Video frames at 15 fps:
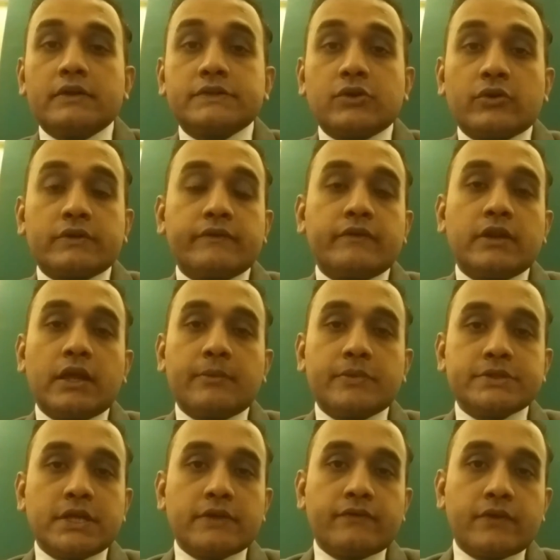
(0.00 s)
Stocks even like
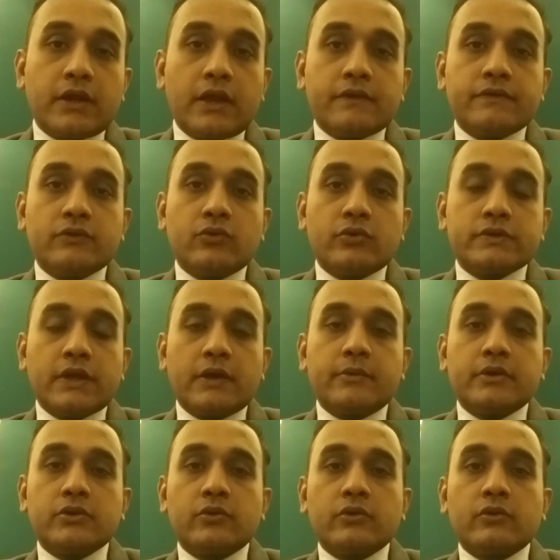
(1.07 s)
Bajaj Finance, those have
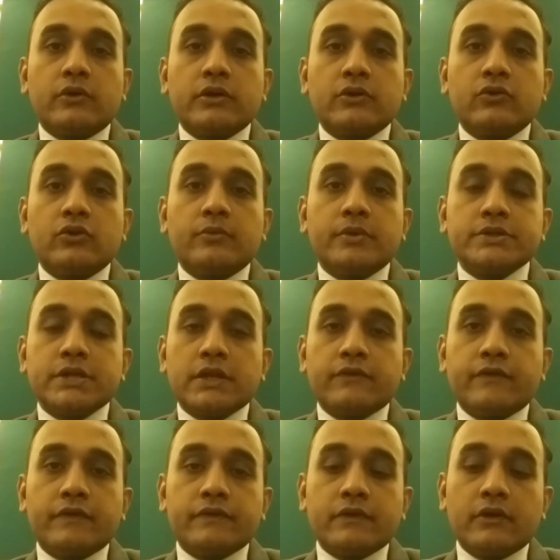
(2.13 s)
been doing quite good. Bajaj
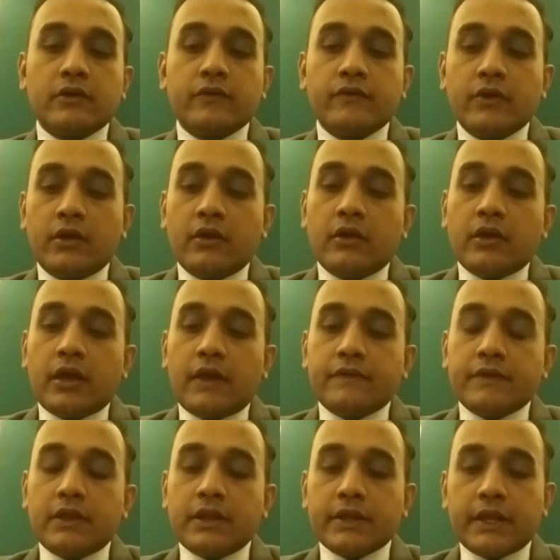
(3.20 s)
Finserv,
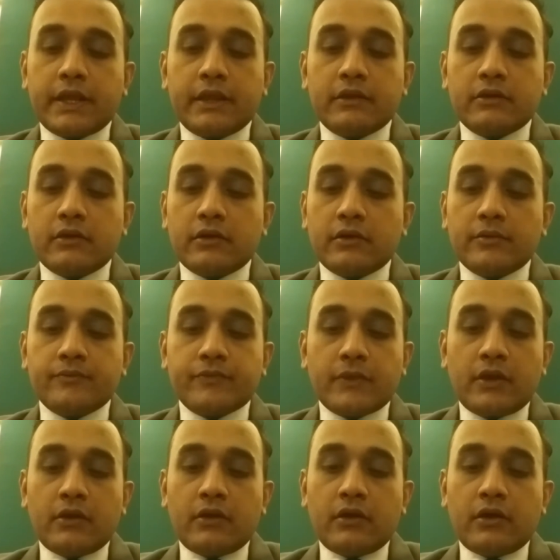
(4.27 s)
and then again
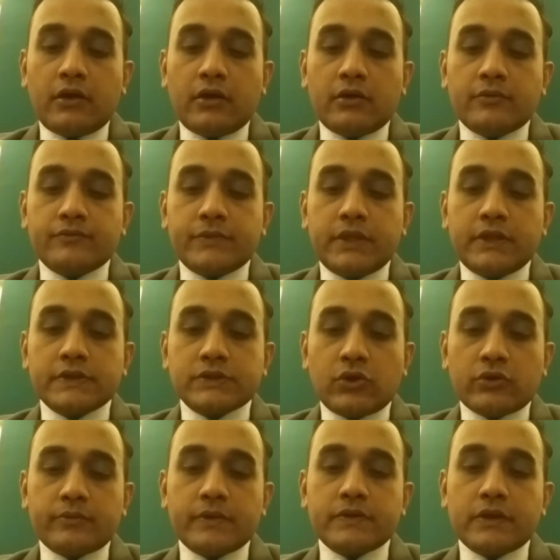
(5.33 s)
these
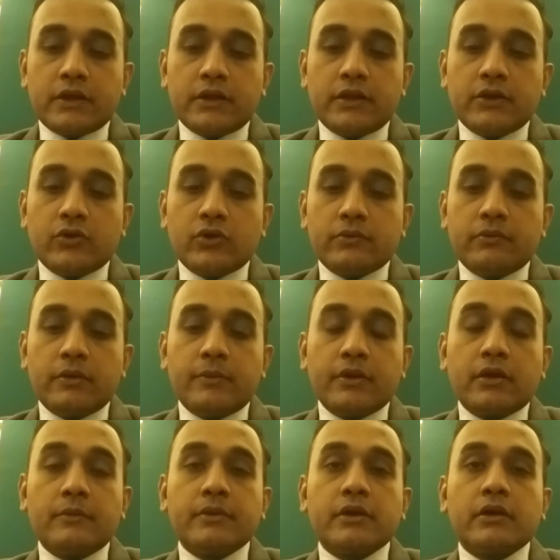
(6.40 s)
stocks basically could be
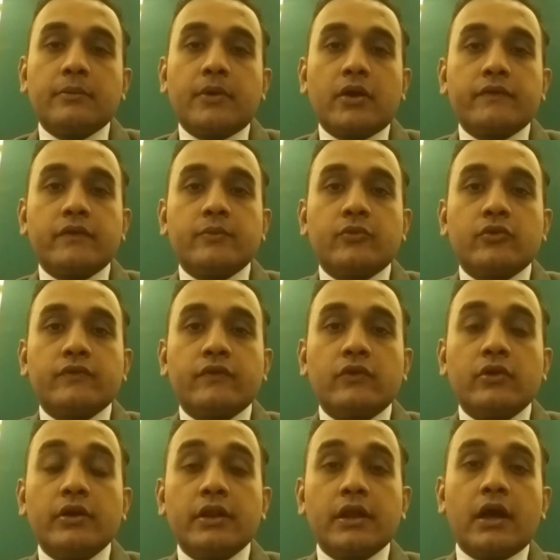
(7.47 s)
becoming a part of your
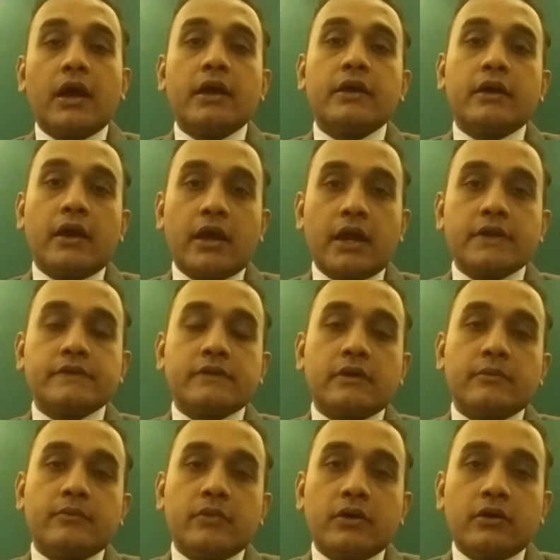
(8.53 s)
portfolio. And I had
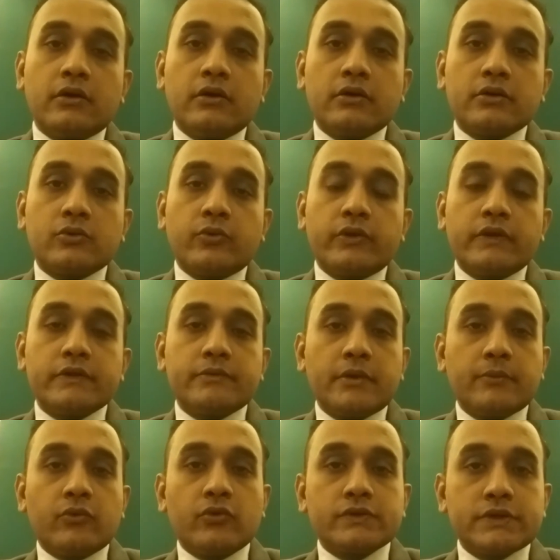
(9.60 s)
some queries
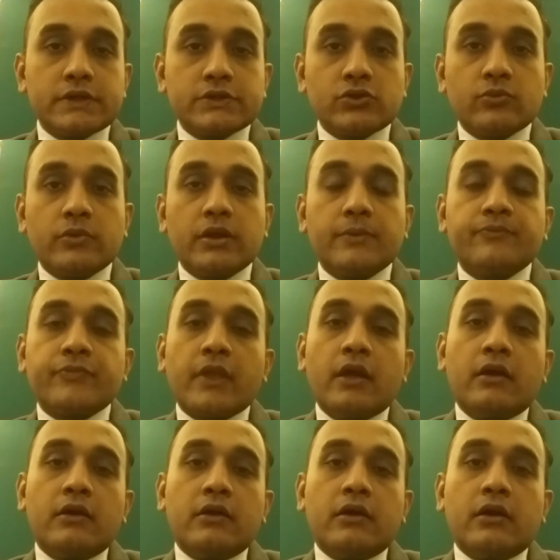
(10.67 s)
being posted to me
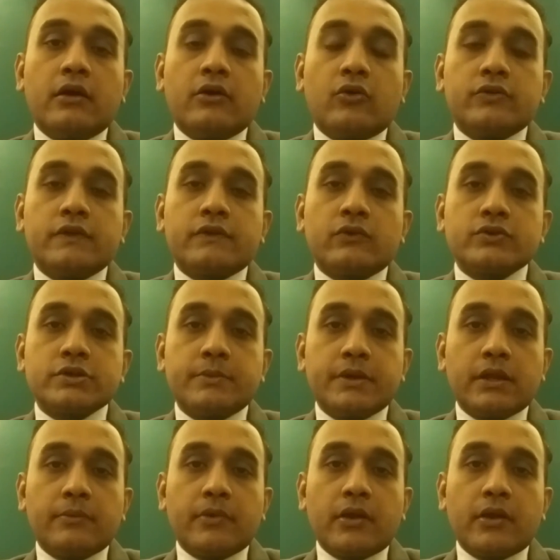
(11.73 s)
on the social media